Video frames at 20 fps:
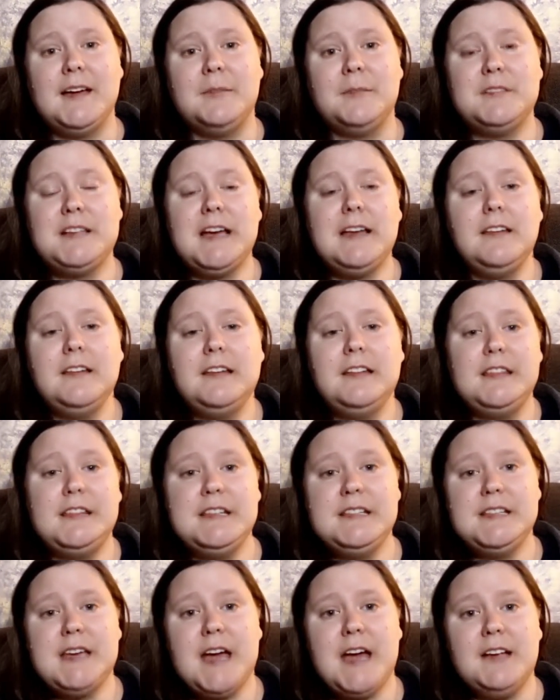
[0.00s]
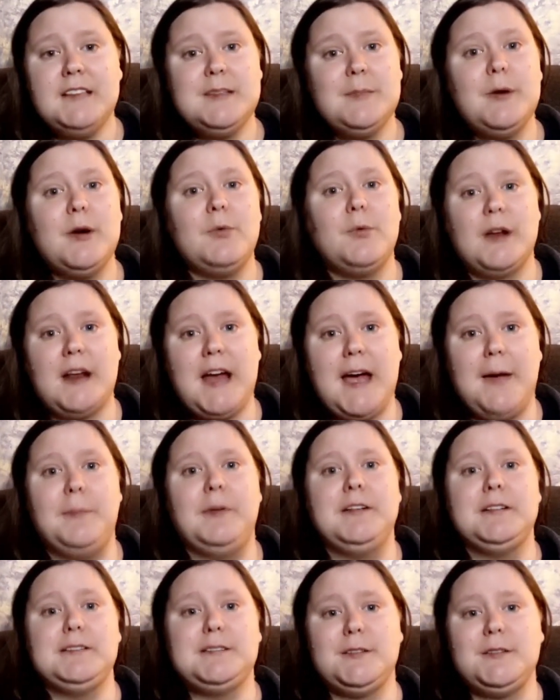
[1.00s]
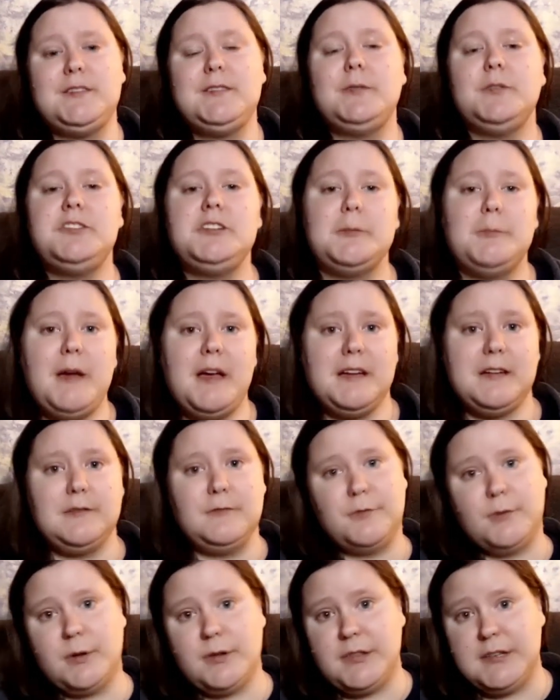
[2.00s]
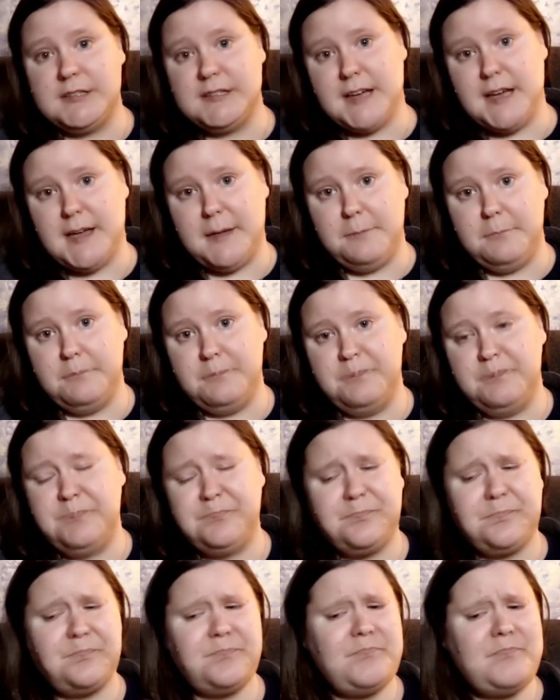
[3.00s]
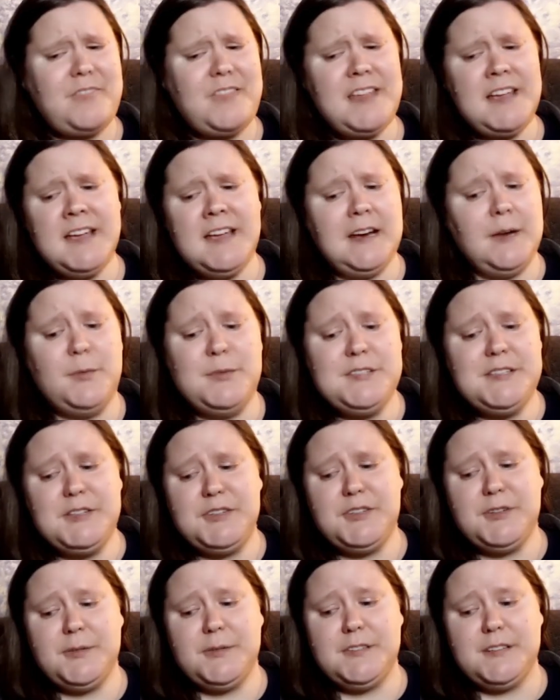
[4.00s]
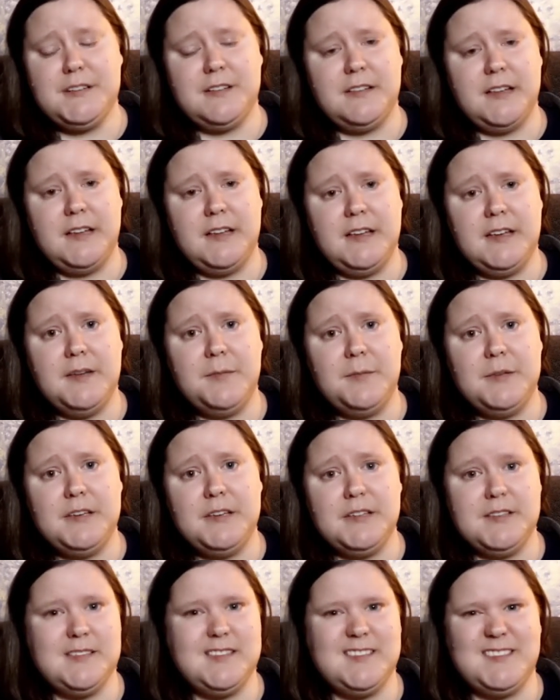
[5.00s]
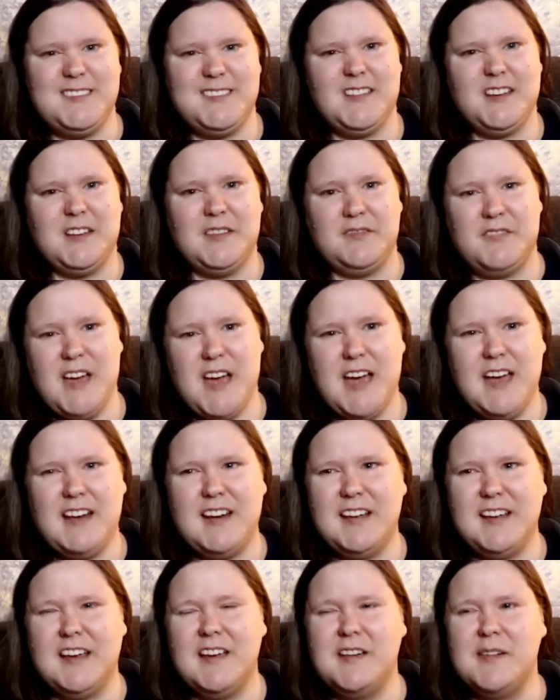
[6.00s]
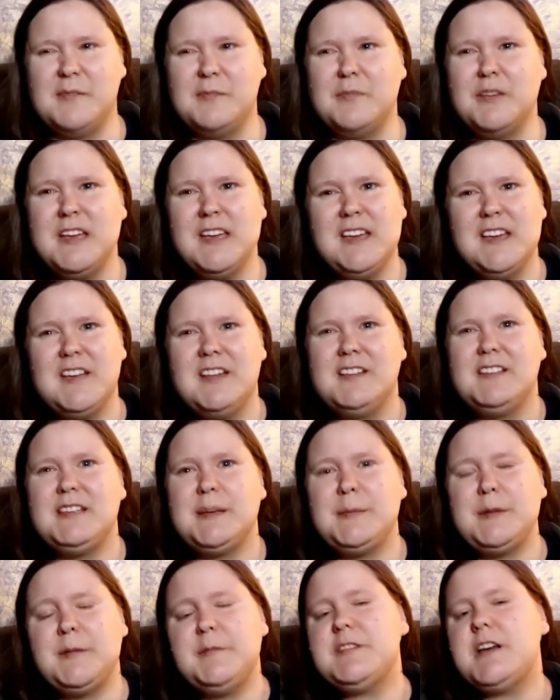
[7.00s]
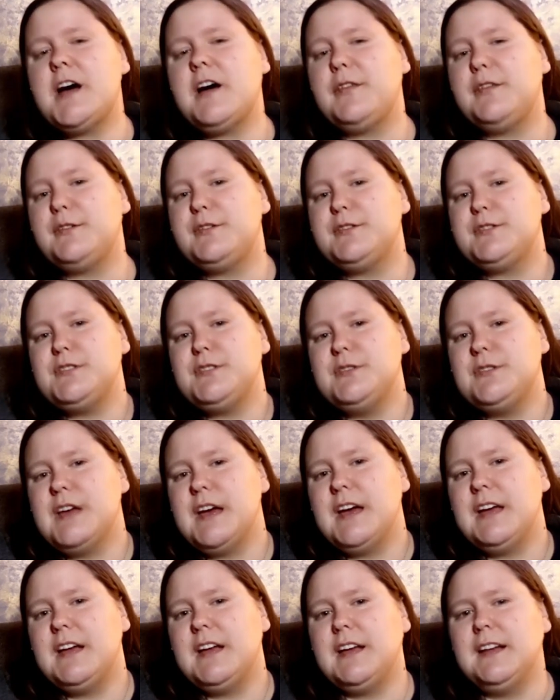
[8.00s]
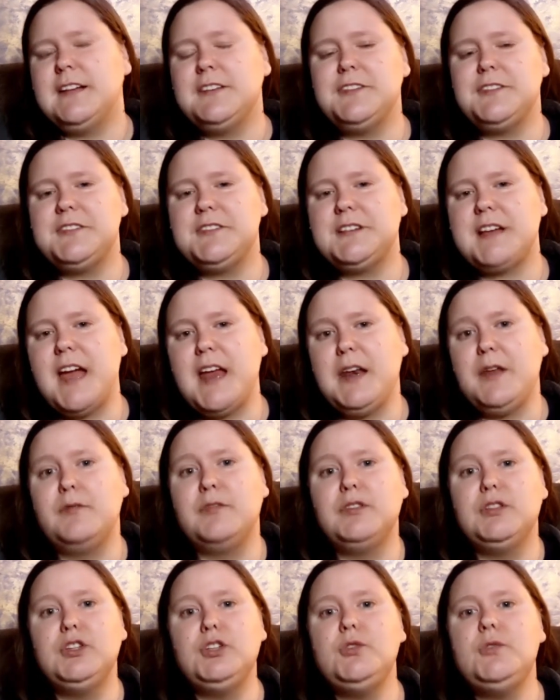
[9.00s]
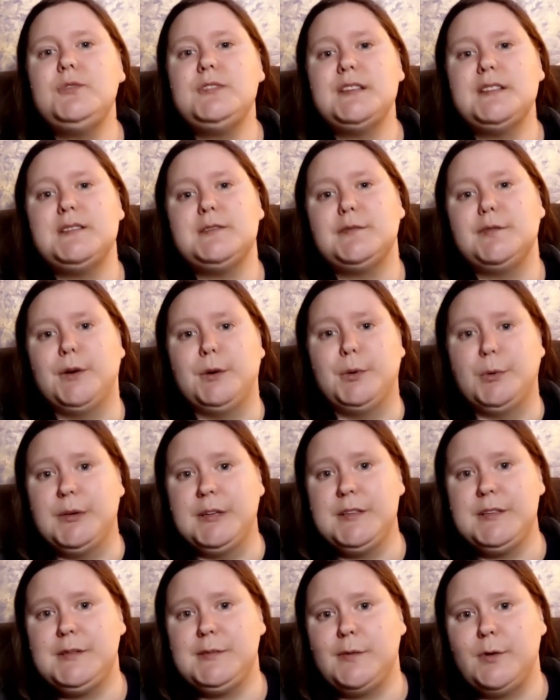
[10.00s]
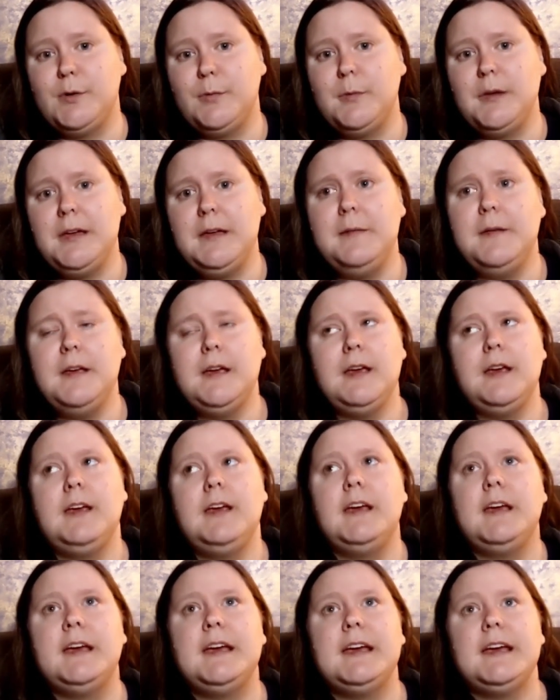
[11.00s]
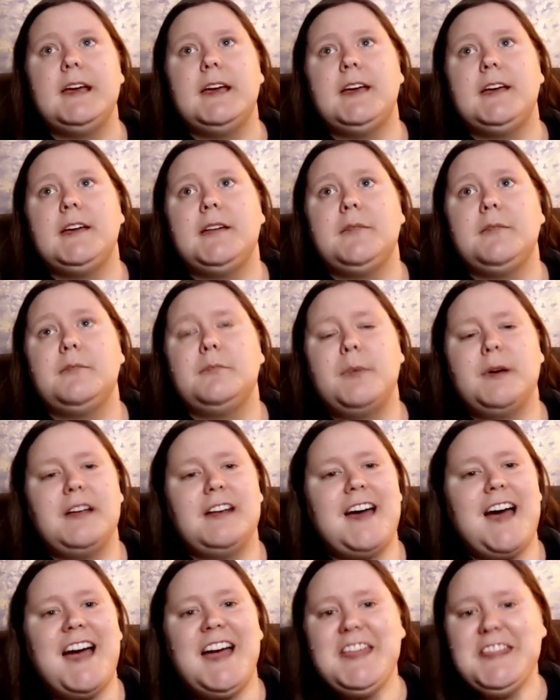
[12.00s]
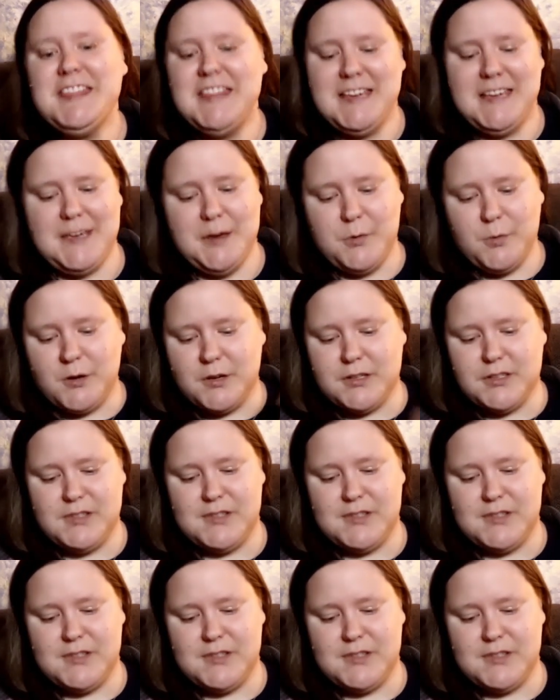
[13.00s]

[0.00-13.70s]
telling these guys about what happened. So it's switching back and forth in time. And I wasn't sure I was going to like it because of that. Sometimes authors do that, and it just kind of loses focus for me. But I think it worked